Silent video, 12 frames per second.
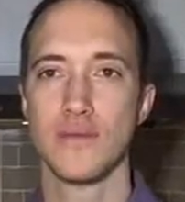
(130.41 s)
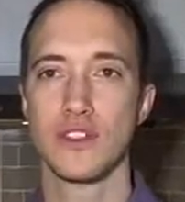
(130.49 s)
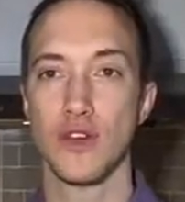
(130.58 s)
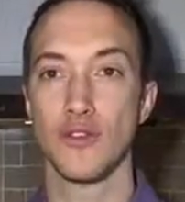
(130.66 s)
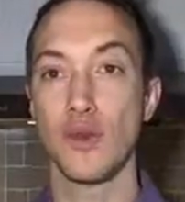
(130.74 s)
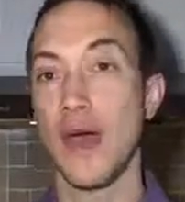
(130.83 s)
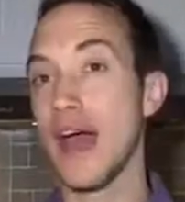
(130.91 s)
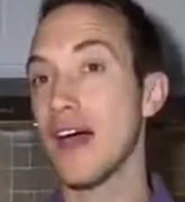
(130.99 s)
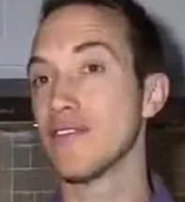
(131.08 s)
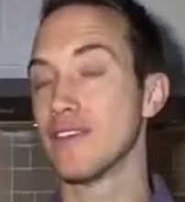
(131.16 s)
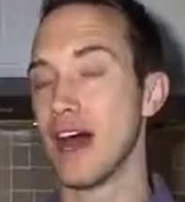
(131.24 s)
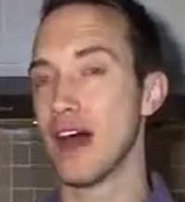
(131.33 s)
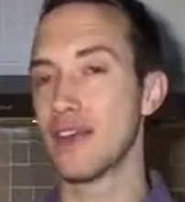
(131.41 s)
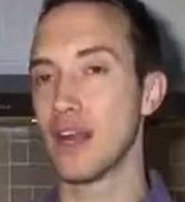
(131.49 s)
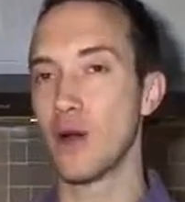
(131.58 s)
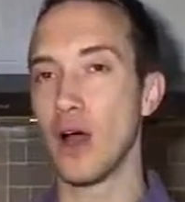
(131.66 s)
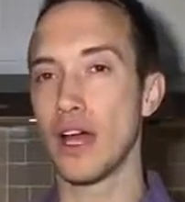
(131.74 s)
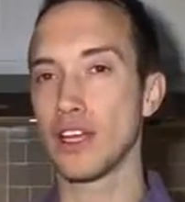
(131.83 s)
So if you have that, then
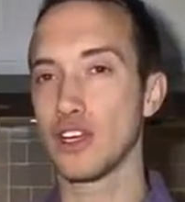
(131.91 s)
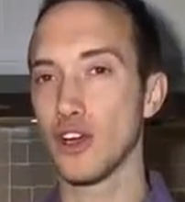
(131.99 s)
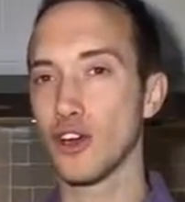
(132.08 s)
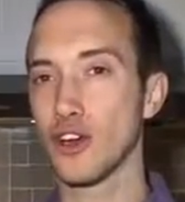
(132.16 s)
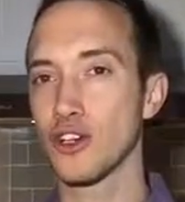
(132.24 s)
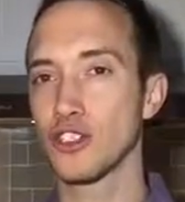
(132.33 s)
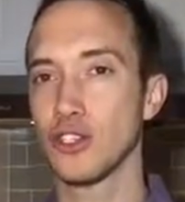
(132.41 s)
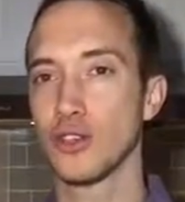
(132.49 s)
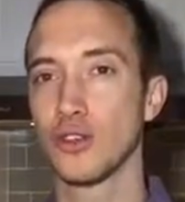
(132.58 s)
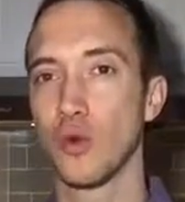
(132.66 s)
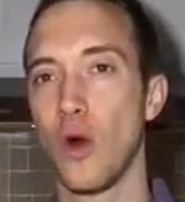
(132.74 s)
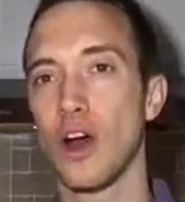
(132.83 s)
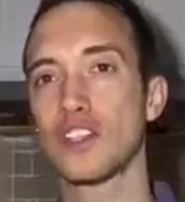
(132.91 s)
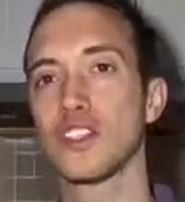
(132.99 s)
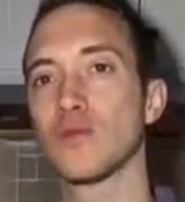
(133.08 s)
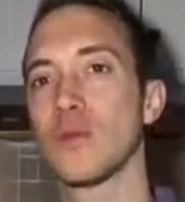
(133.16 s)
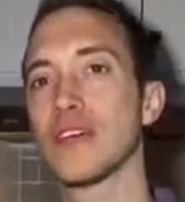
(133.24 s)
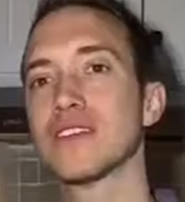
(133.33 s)
I encourage you to watch
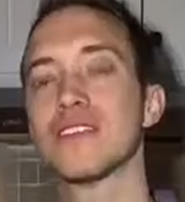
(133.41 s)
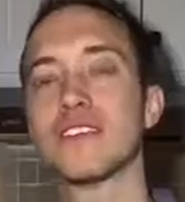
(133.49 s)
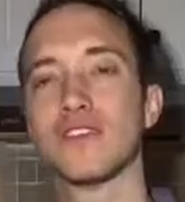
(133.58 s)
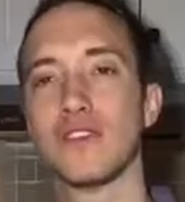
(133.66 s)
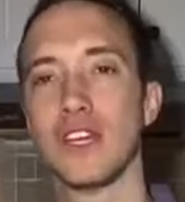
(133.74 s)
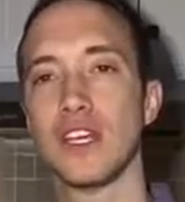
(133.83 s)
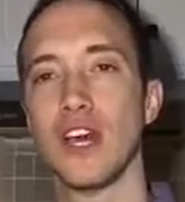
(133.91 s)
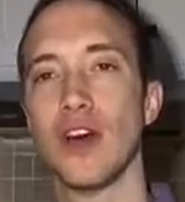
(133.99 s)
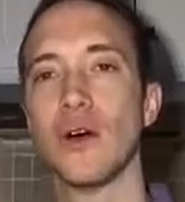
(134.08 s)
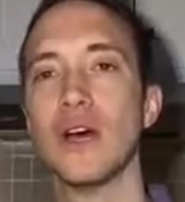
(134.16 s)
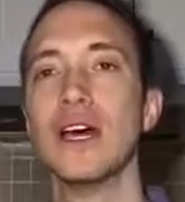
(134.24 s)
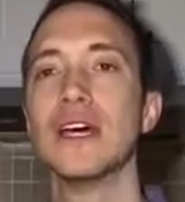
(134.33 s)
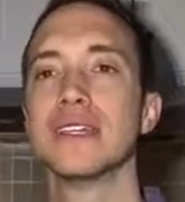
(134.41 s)
the rest of this video